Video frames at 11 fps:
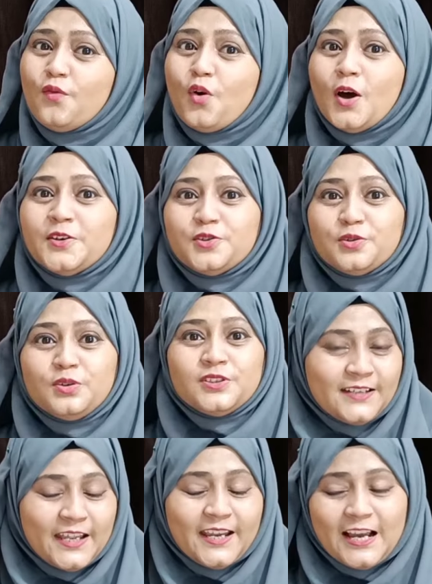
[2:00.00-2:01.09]
want to
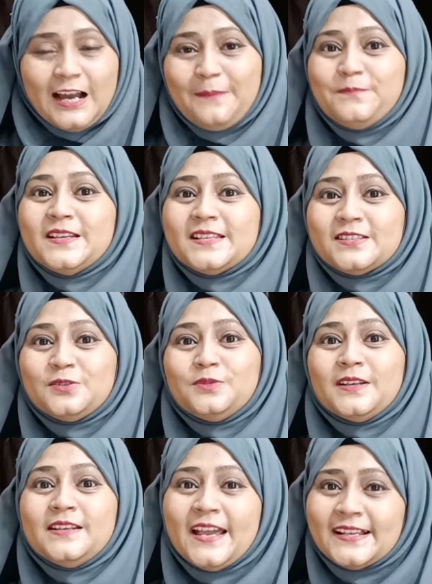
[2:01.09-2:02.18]
take up this to
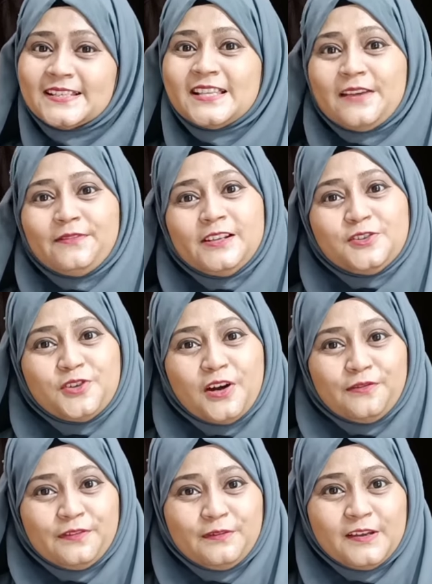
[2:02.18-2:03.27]
the next level to your
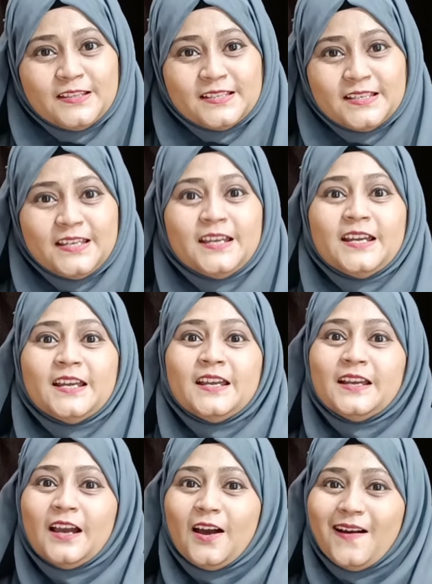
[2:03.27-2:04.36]
fluency,
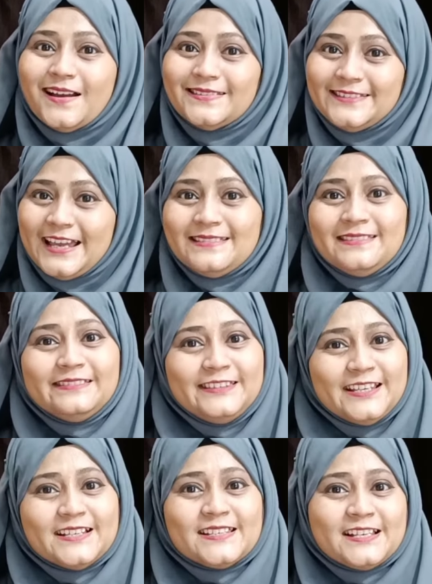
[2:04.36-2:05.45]
then
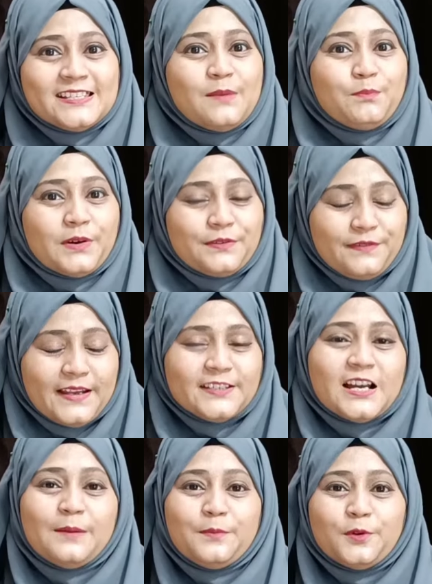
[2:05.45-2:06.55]
this is the perfect
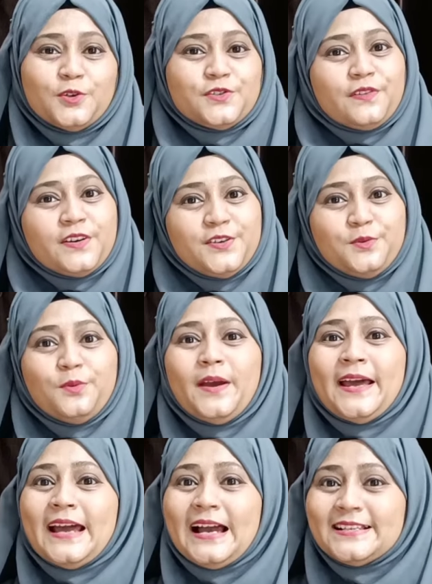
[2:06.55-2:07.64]
approach for you.
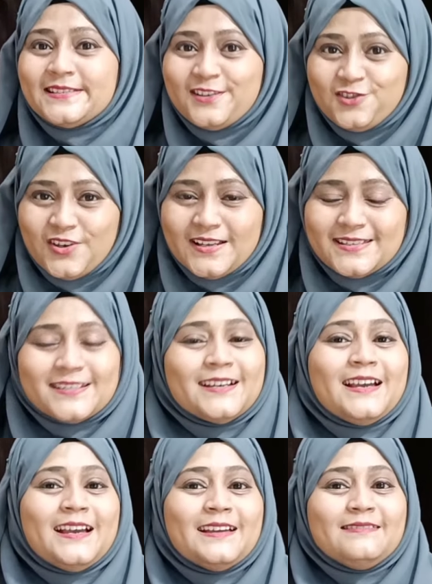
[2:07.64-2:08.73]
And I suggest
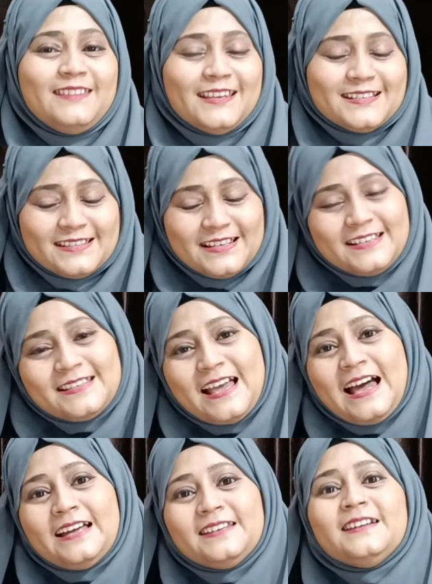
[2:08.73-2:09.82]
this is
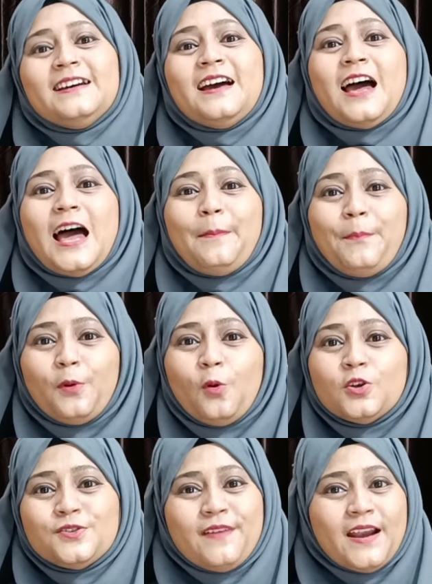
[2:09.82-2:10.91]
an
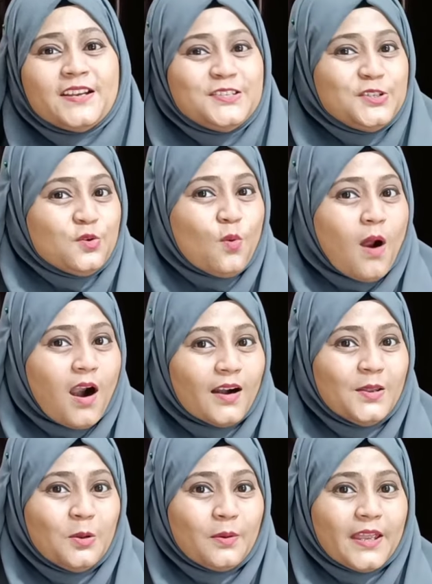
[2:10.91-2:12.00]
approach where you are
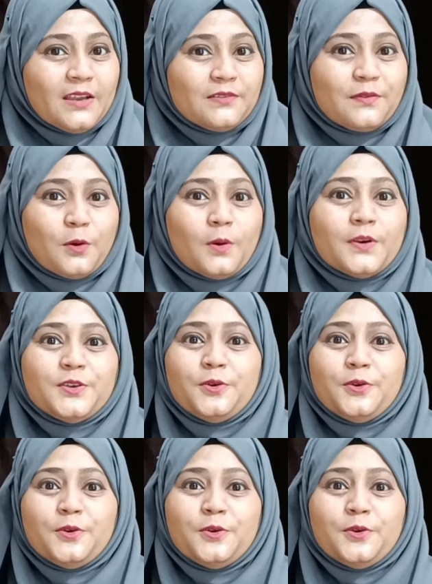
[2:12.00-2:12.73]
looking for,